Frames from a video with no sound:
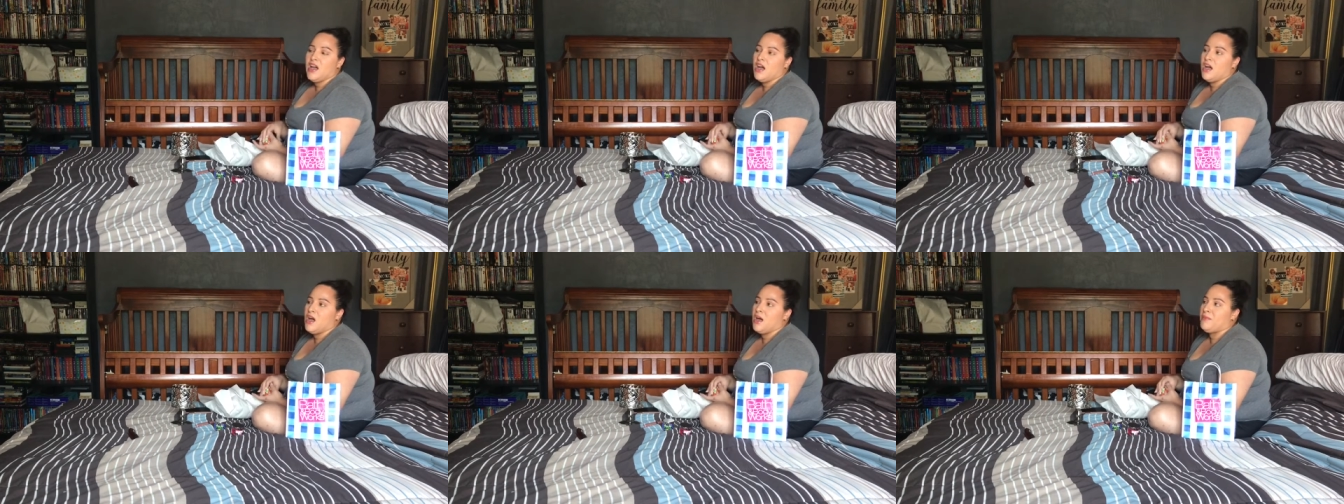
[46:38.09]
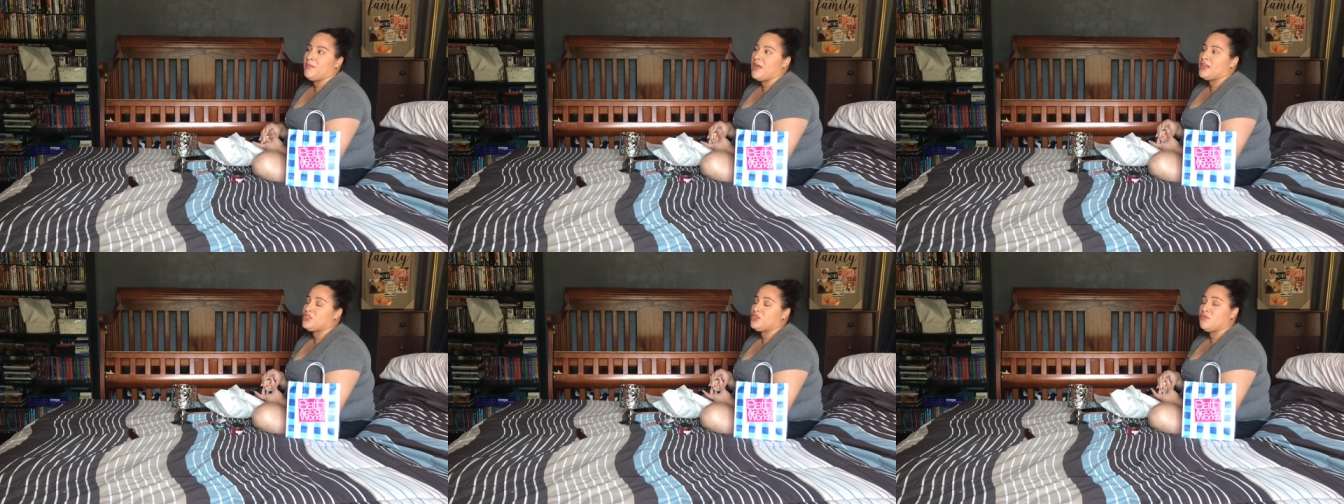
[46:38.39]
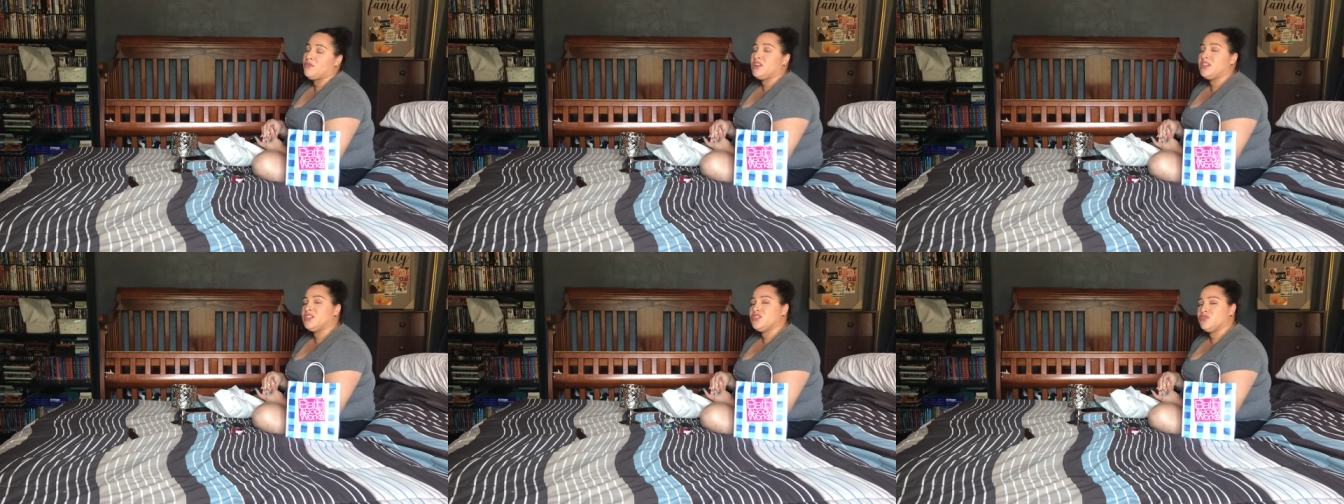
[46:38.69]
Um, I
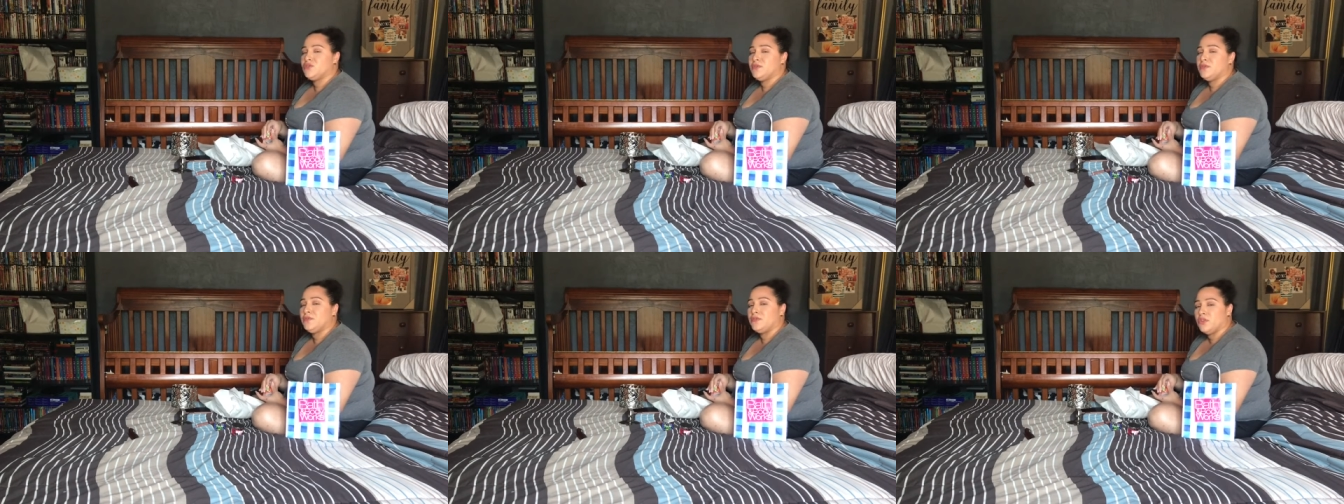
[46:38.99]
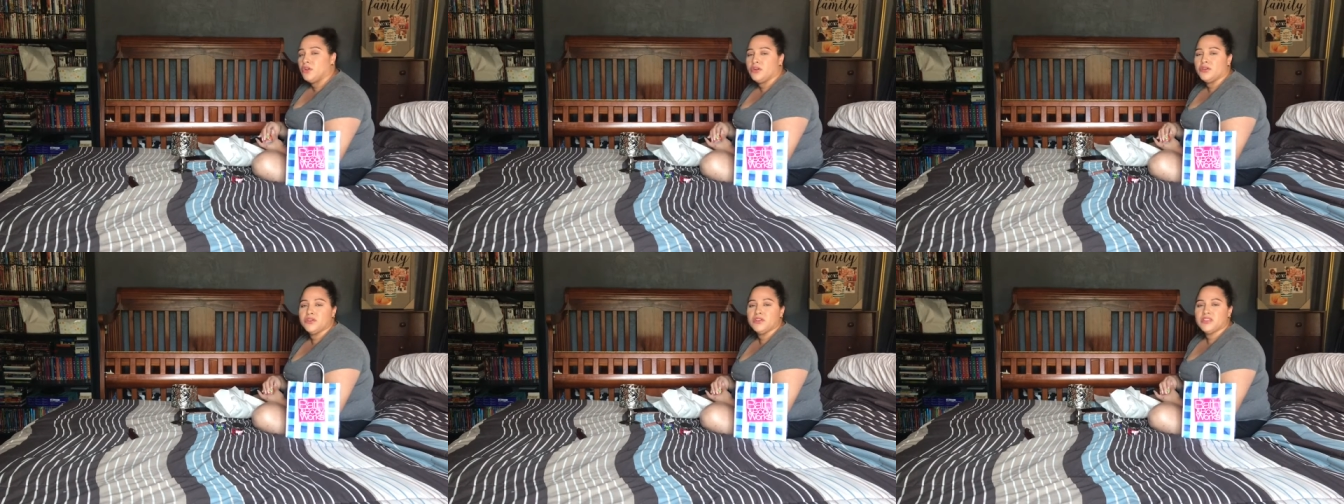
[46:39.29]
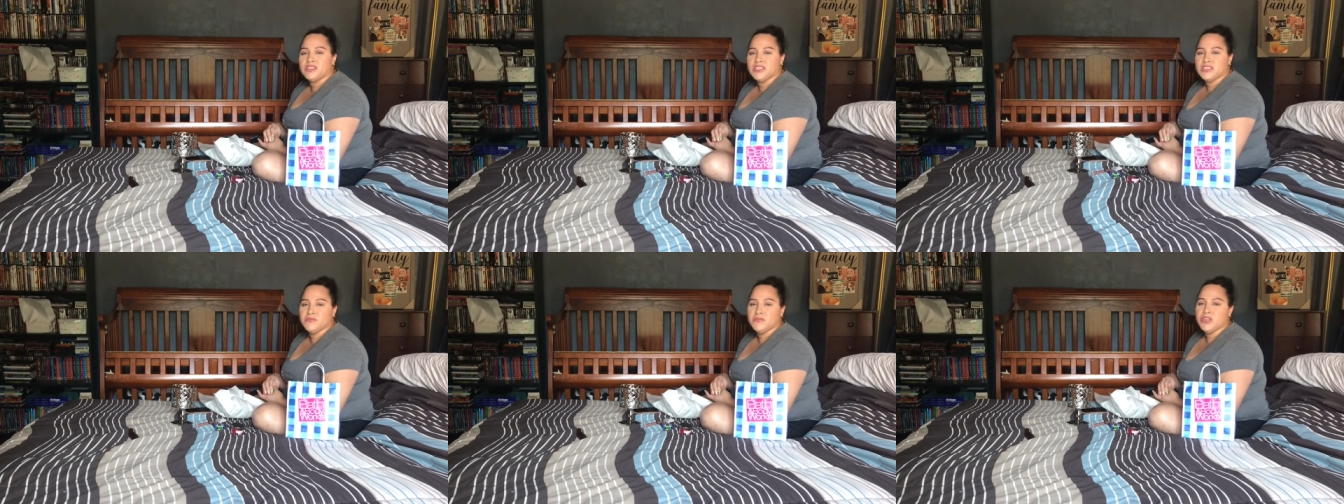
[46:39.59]
don't really do
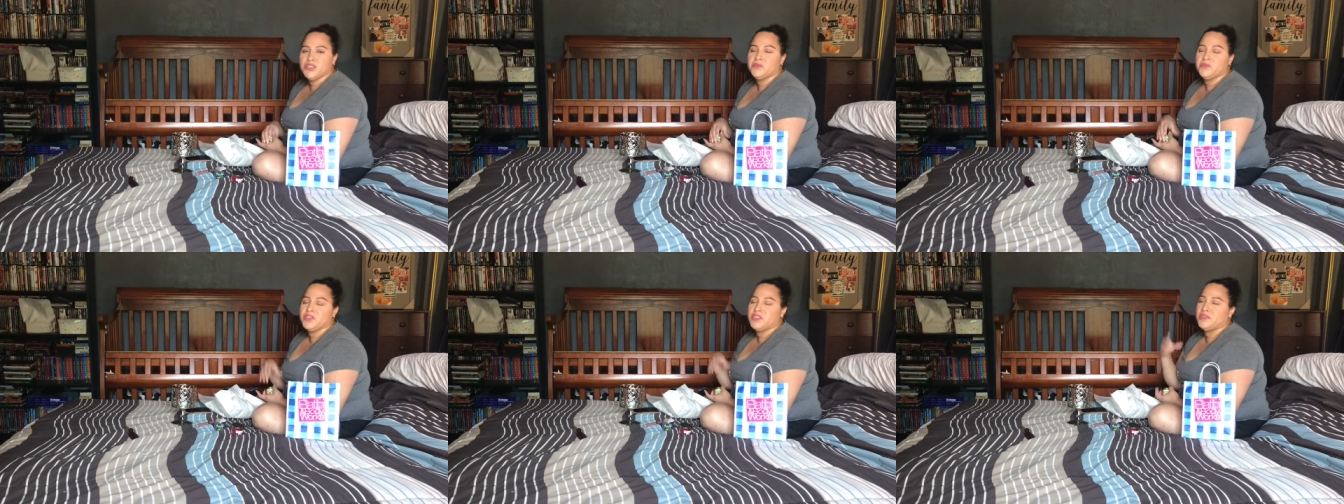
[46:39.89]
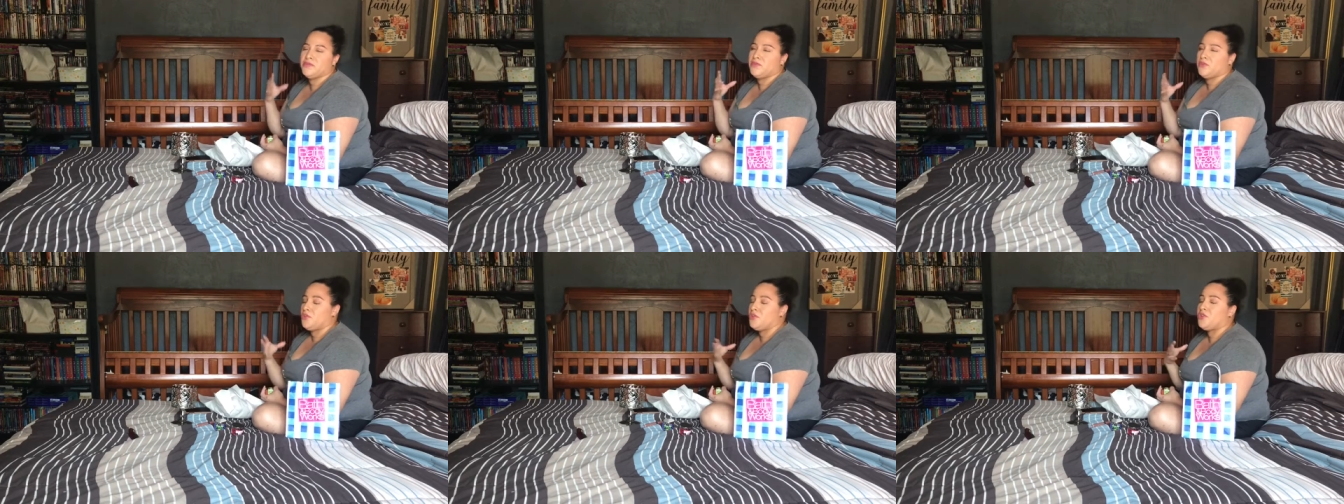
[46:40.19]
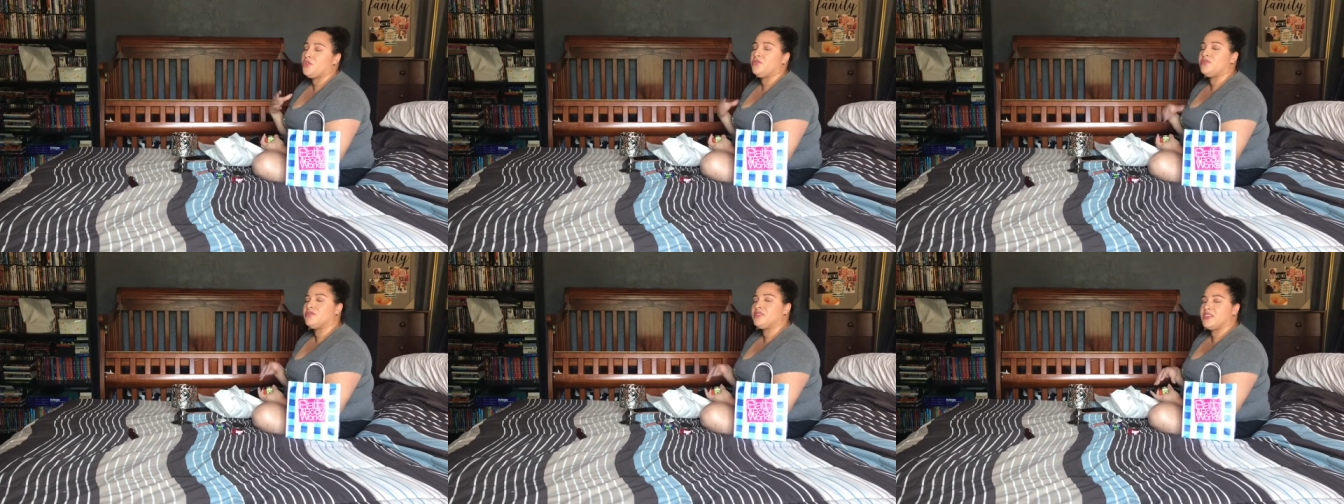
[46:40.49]
florals as much because
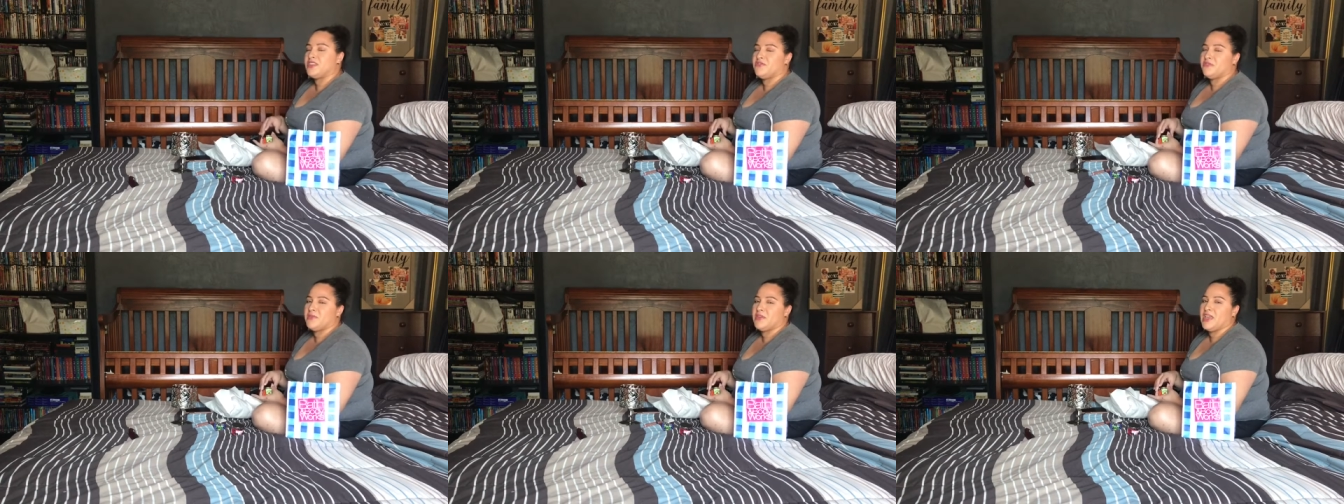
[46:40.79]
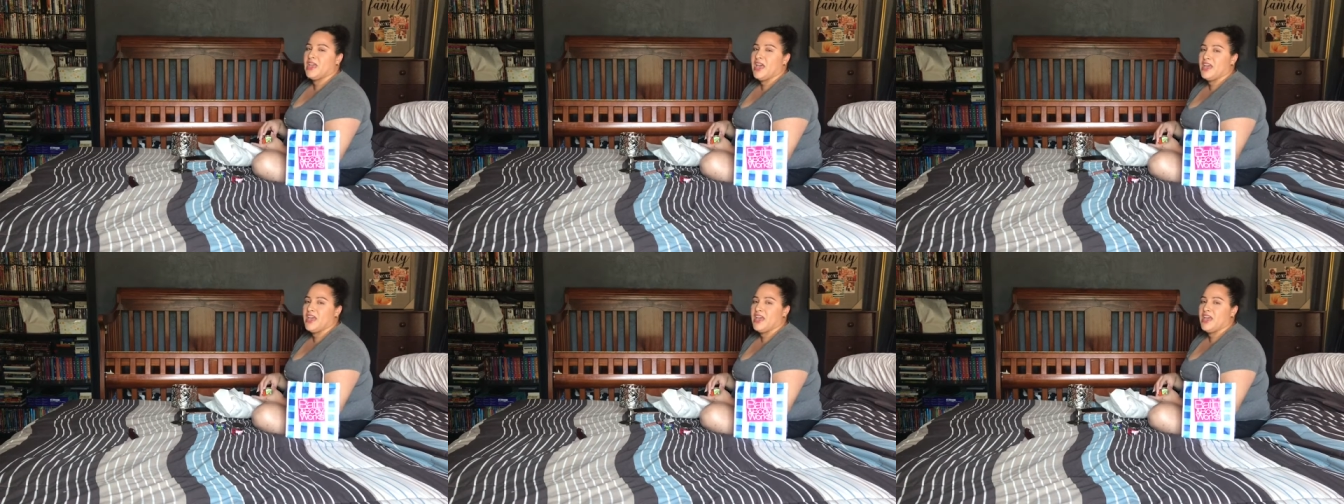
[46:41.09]
florals give me